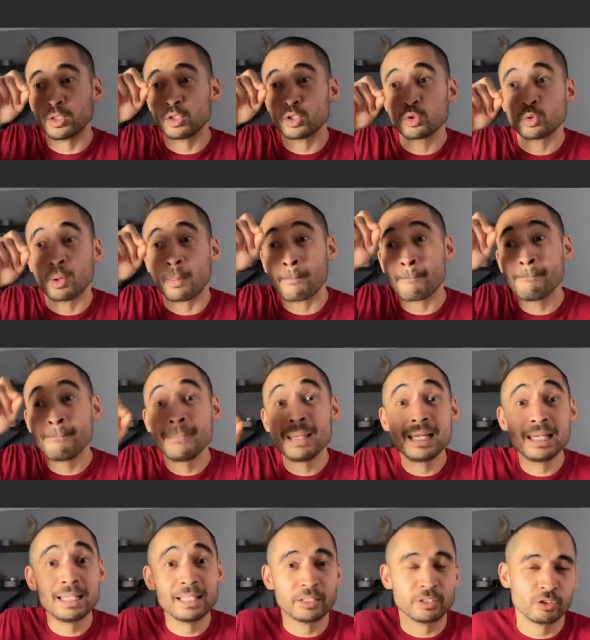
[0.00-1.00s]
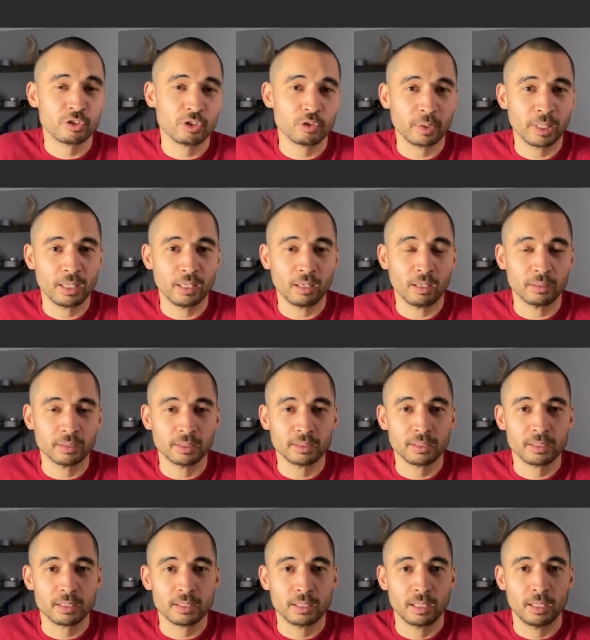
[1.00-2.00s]
to do a million straight
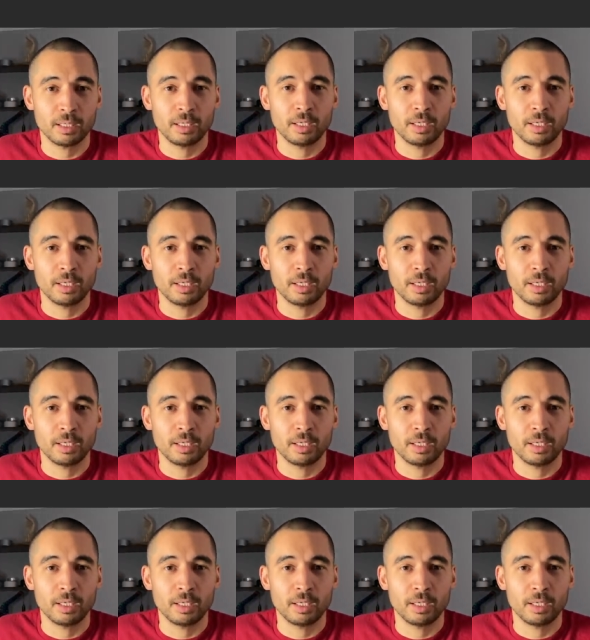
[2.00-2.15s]
lines,